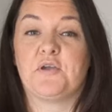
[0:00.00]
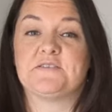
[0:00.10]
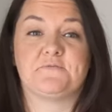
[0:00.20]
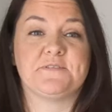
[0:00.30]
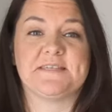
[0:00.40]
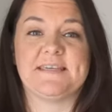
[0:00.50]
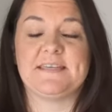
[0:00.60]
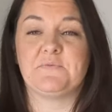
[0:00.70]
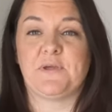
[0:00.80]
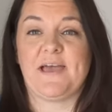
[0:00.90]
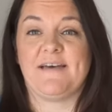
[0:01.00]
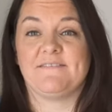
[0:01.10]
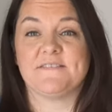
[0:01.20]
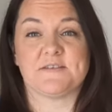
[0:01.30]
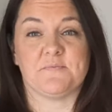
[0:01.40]
Okay, so once again, we
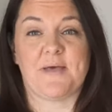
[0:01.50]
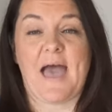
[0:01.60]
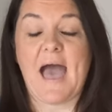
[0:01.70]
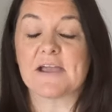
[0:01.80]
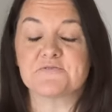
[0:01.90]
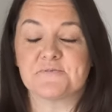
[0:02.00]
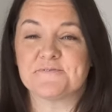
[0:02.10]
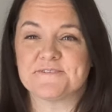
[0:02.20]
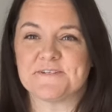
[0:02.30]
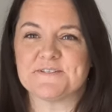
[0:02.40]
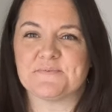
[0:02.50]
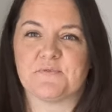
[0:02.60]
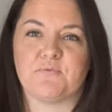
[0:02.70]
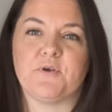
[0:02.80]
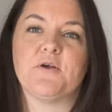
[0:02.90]
have some actual results
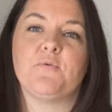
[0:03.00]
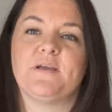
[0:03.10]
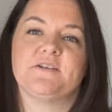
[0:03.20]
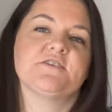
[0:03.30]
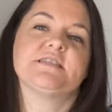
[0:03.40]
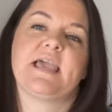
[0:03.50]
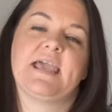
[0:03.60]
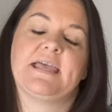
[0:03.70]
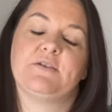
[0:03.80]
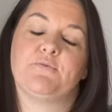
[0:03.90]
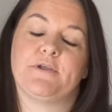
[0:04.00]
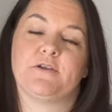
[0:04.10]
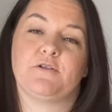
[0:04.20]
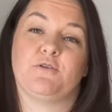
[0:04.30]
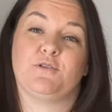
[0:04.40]
with real winners and
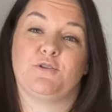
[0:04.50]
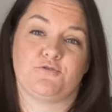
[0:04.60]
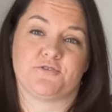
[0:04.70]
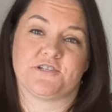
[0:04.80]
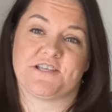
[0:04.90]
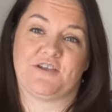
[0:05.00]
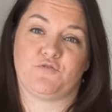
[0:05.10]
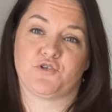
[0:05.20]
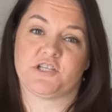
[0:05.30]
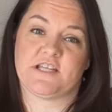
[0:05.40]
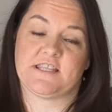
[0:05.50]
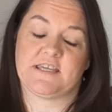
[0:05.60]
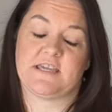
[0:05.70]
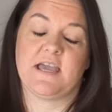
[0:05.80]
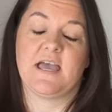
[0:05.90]
real losers,
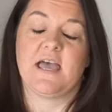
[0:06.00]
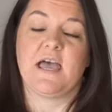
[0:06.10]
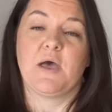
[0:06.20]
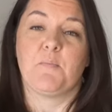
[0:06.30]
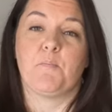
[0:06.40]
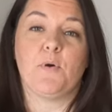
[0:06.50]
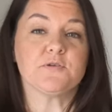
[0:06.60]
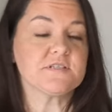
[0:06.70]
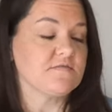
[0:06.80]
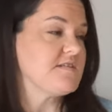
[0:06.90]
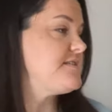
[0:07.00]
unfortunately. Most of the